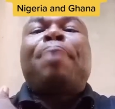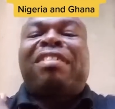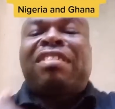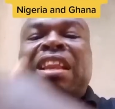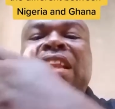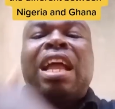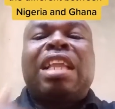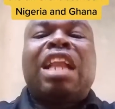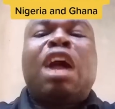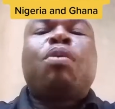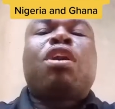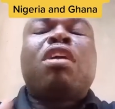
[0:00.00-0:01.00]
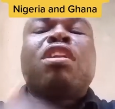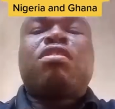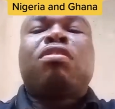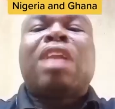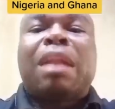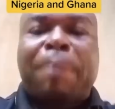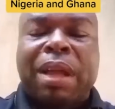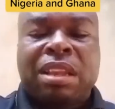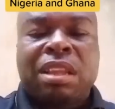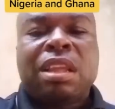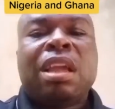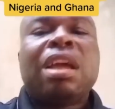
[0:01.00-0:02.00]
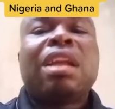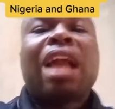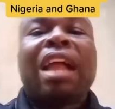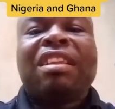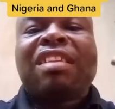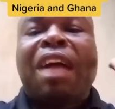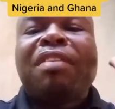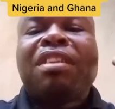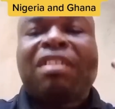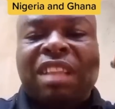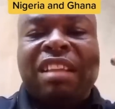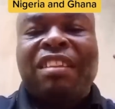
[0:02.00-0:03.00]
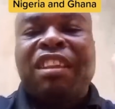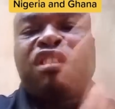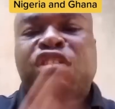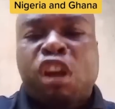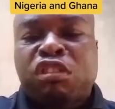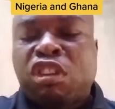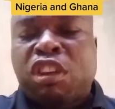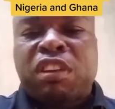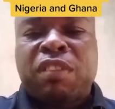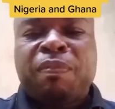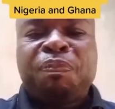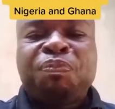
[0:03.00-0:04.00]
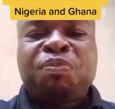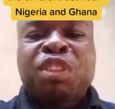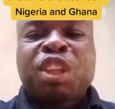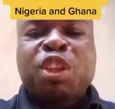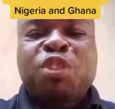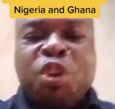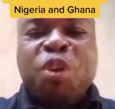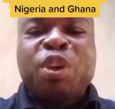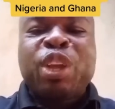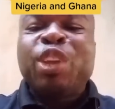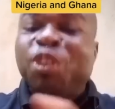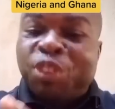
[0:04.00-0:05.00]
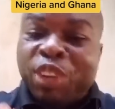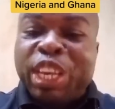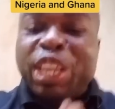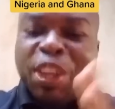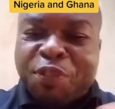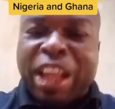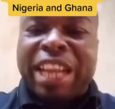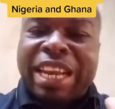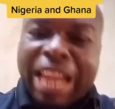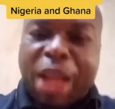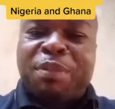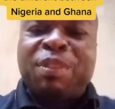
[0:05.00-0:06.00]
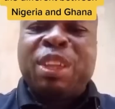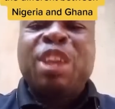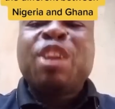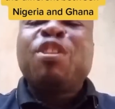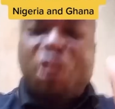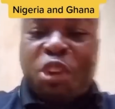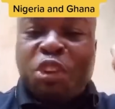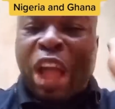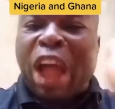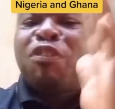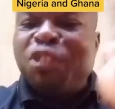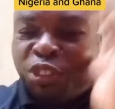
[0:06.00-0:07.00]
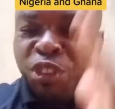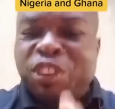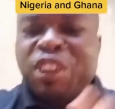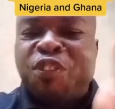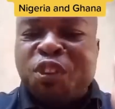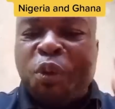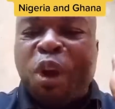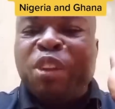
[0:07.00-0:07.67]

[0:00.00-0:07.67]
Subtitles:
person in Nigeria will run into that party. That is how the thing is structured. So you see the difference now. So you have to choose. If you're